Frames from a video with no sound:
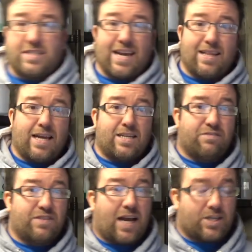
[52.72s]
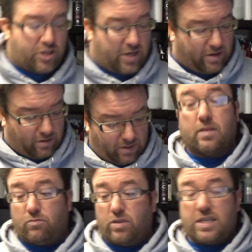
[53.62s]
tail end of last year,
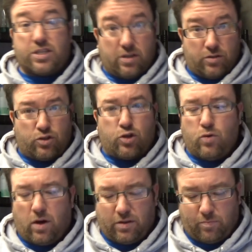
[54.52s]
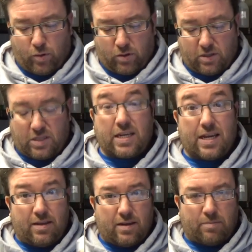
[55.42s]
they released two other products
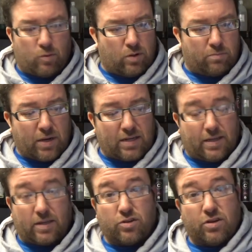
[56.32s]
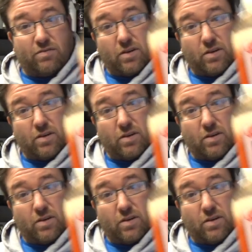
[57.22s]
in the number one branding. So you've